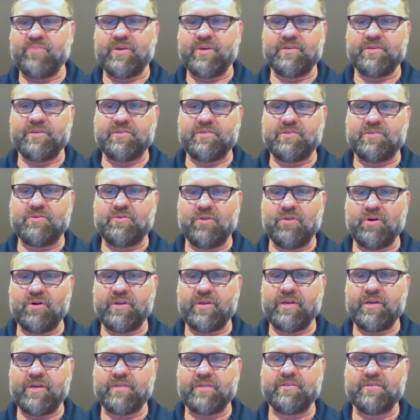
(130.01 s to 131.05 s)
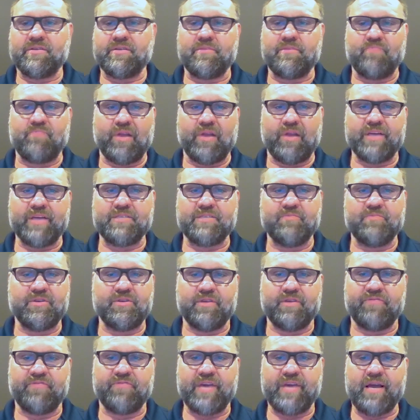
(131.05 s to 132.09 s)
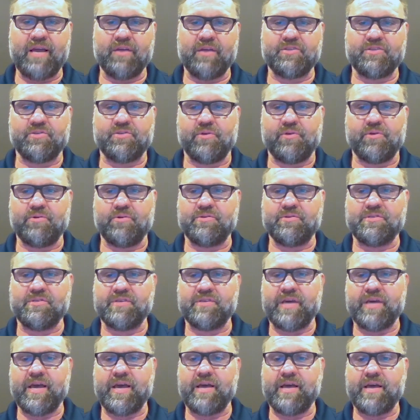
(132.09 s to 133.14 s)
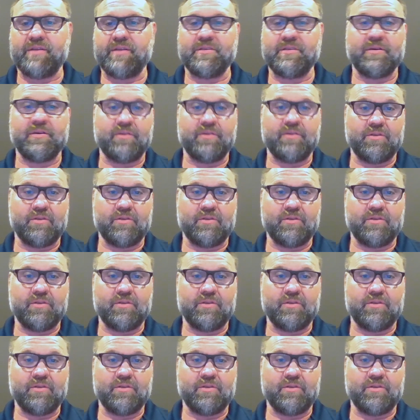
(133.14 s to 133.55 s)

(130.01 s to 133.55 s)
is to look at the placement of the electrodes, and